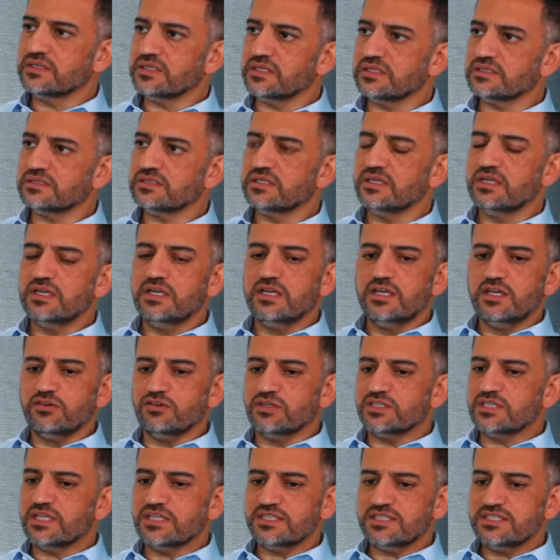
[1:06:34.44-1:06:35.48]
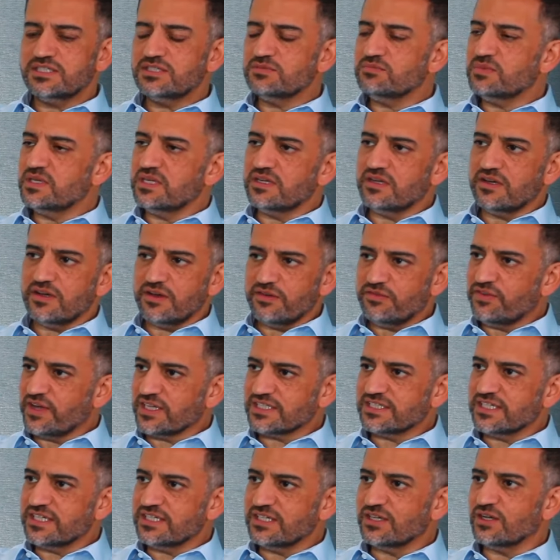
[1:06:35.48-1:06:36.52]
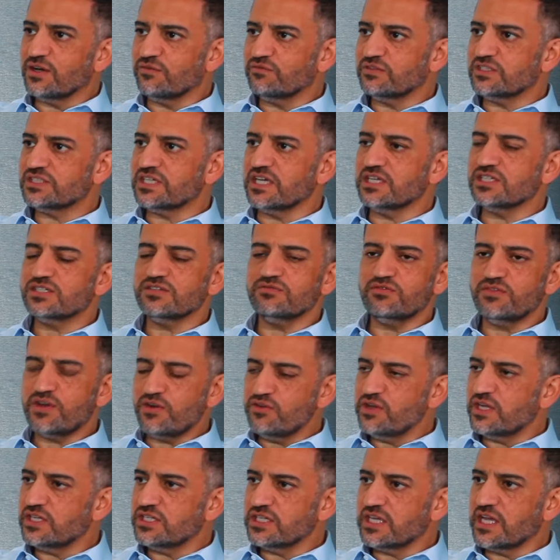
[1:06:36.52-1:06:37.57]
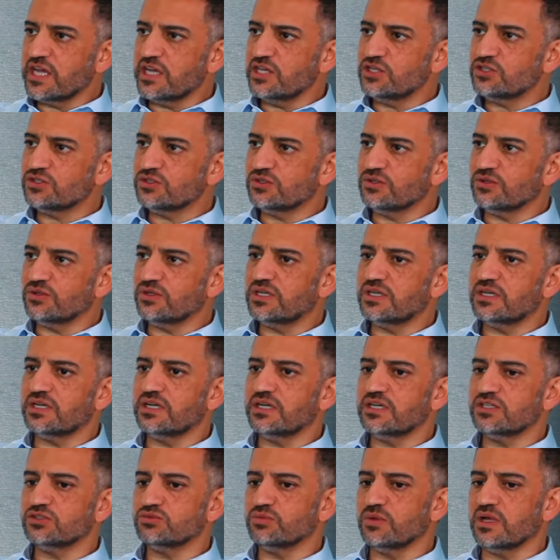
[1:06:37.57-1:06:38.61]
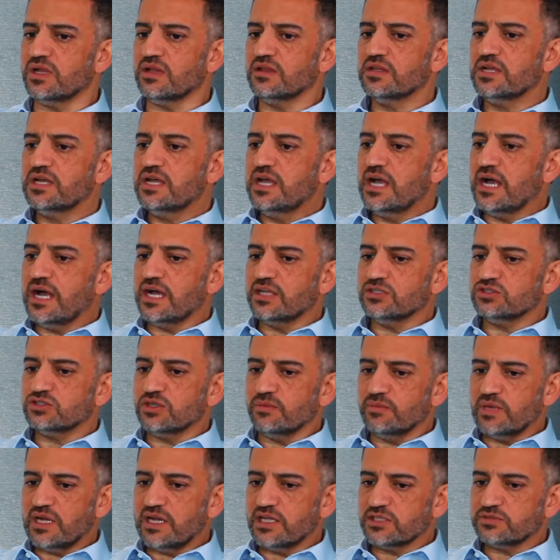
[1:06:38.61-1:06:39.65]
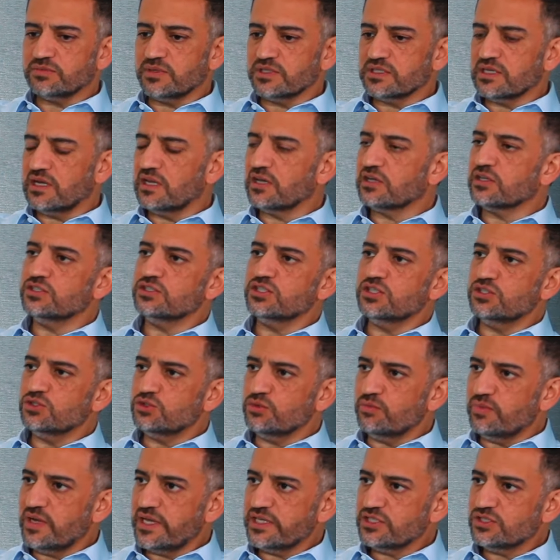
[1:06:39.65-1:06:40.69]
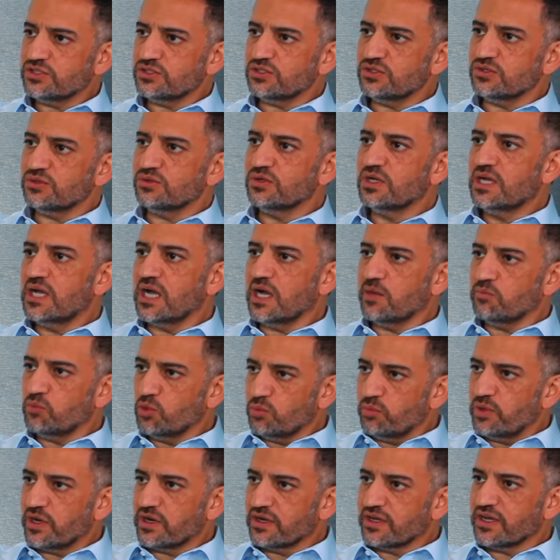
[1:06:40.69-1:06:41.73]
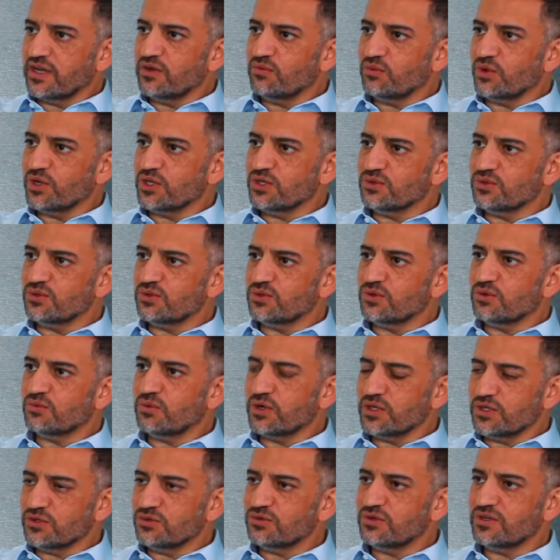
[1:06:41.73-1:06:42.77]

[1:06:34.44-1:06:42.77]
Yes. Razad, this has been a, fascinating conversation, very educational uh, as well. And so may Allah subhanahu continue to bless you and put barakah in what you're, what you're